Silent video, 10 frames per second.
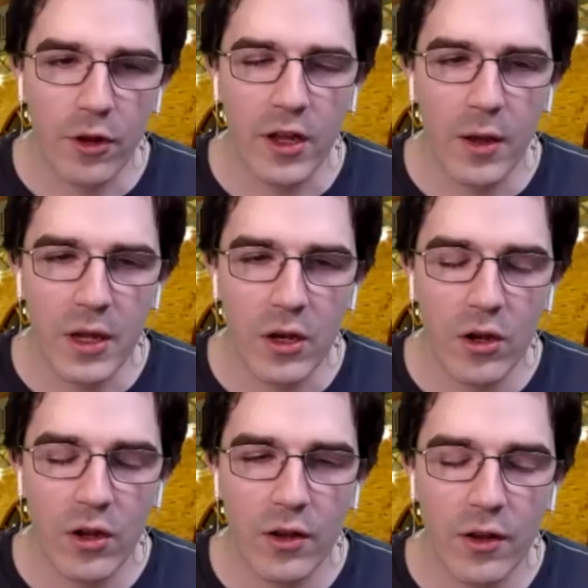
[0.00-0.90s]
I mean,
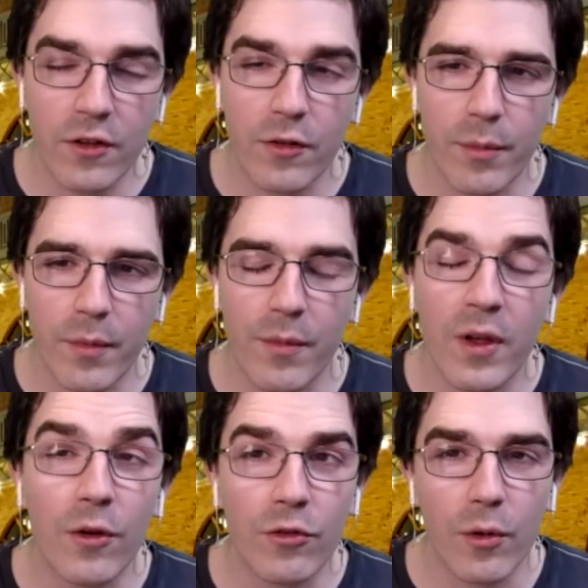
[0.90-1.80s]
this is you know
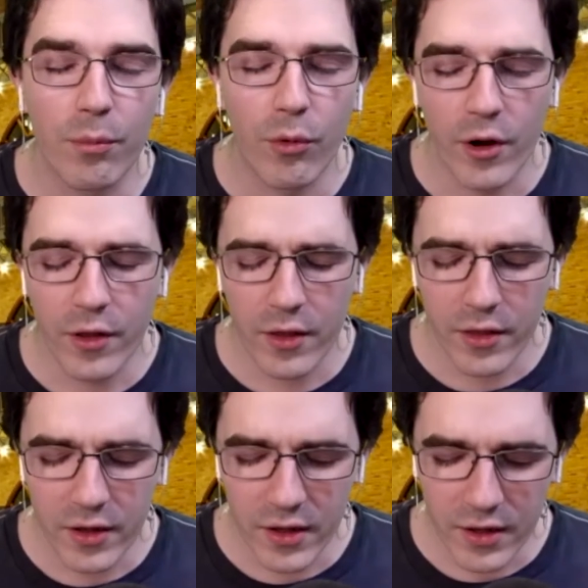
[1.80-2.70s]
sort of broader than
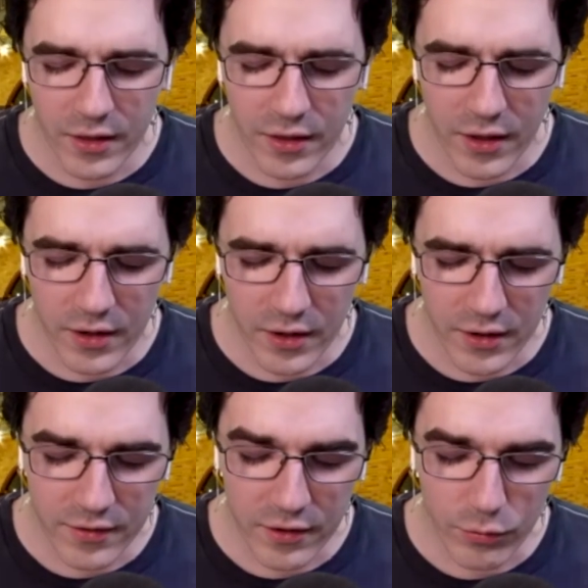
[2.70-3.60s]
the than uh,
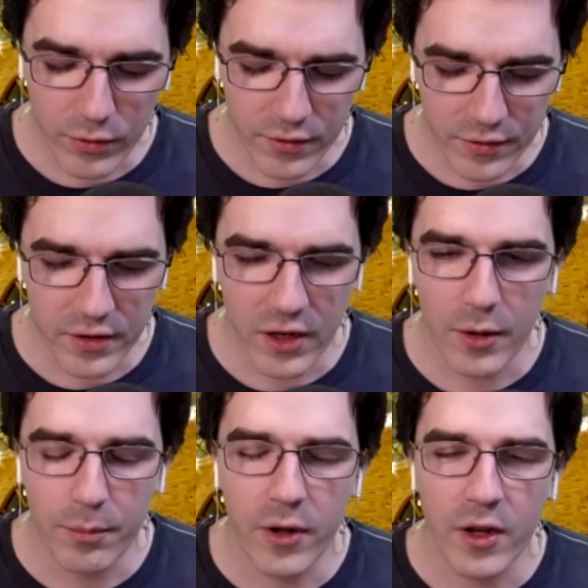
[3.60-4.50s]
CS one sixty nine,
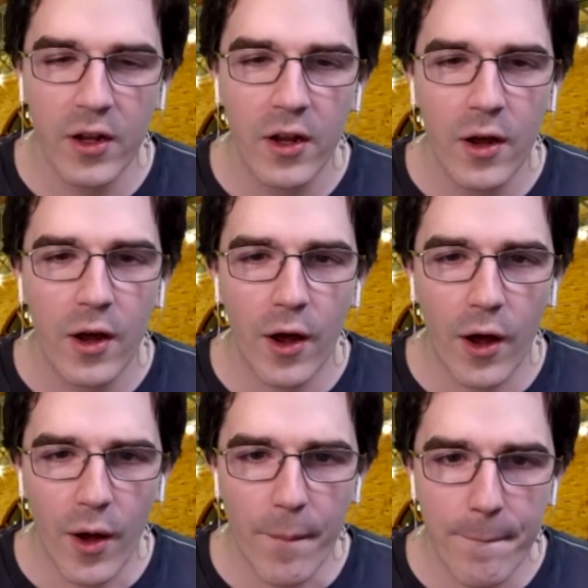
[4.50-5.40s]
but
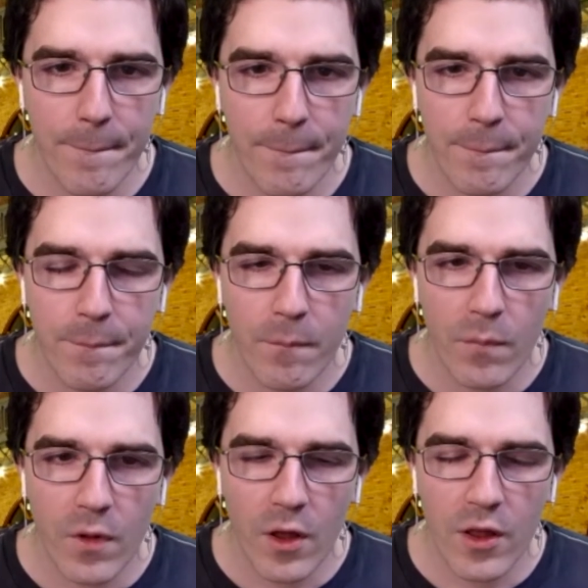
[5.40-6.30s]
um,
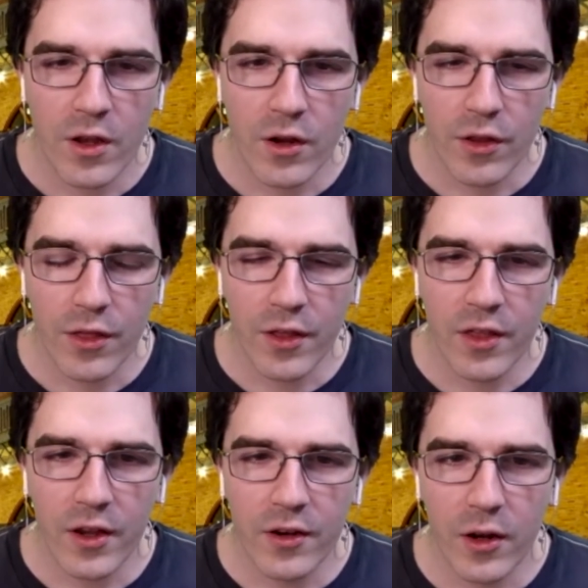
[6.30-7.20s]
you know the thing that I
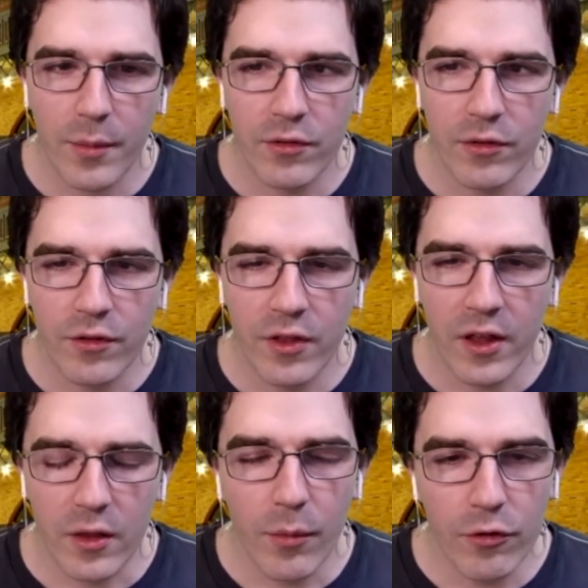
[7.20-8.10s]
talk about students like the
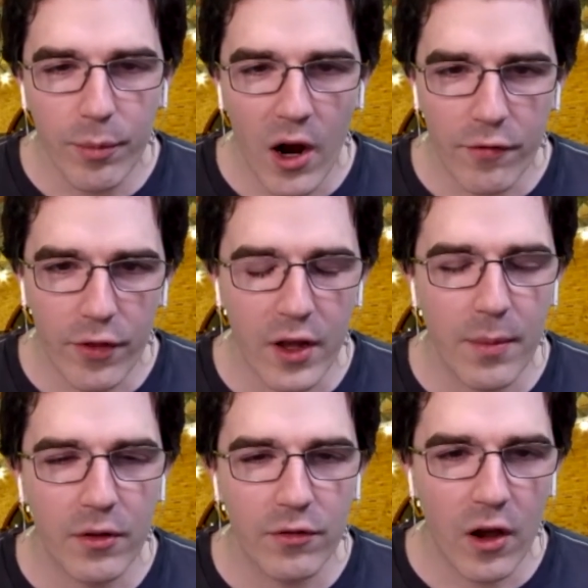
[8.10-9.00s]
most powerful thing about
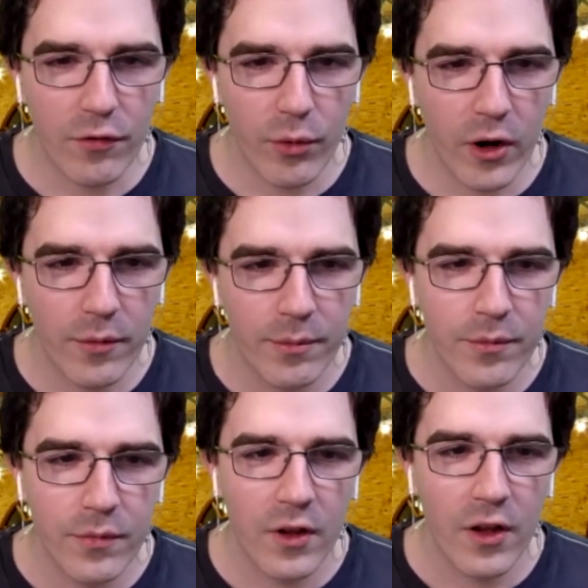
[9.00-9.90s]
software
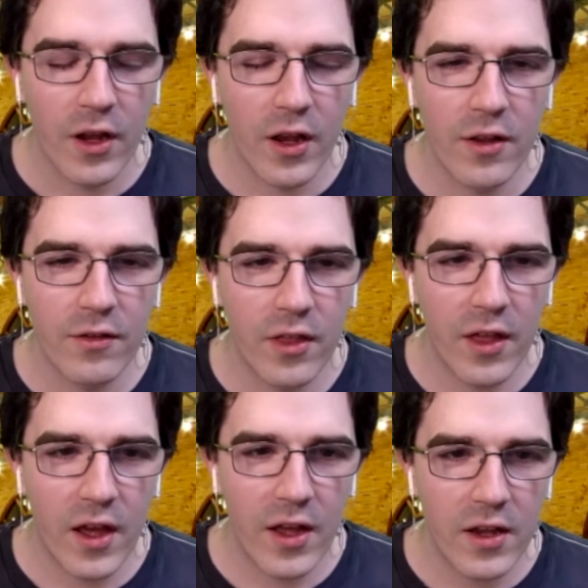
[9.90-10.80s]
is
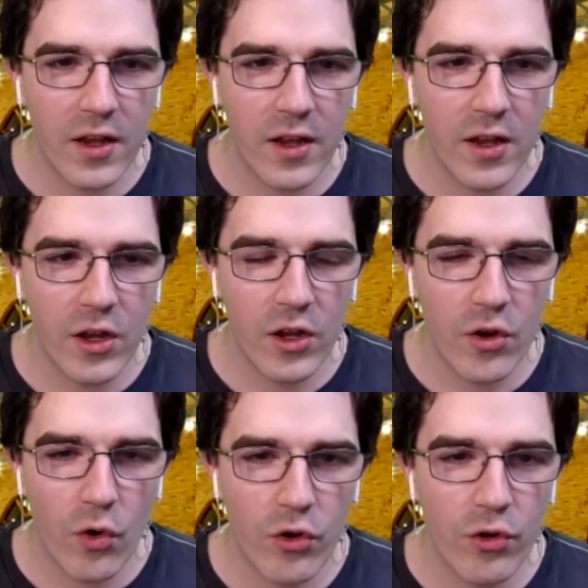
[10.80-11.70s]
that
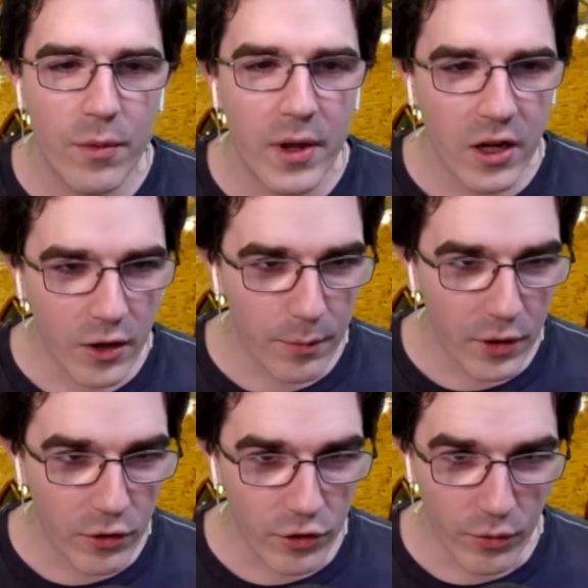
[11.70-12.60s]
you can make a computer
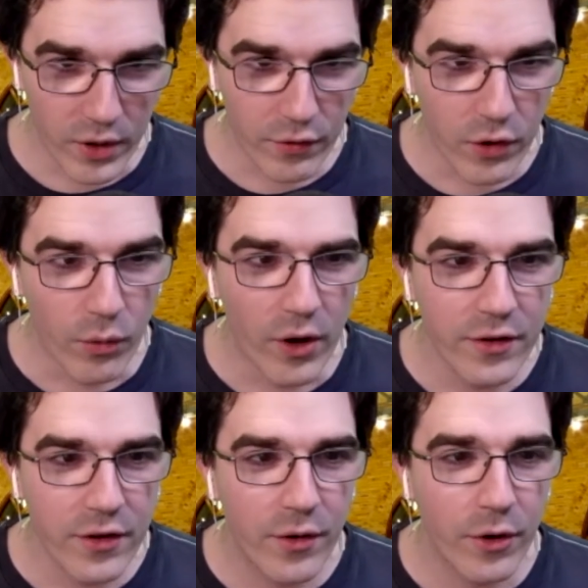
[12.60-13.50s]
do whatever you want,
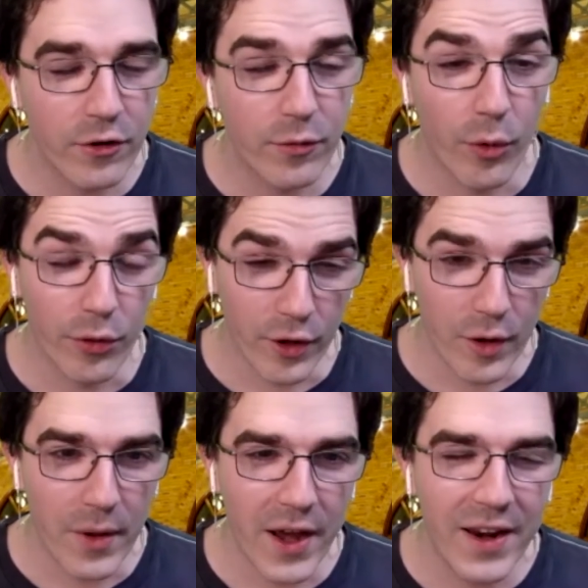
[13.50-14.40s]
which is both good and bad.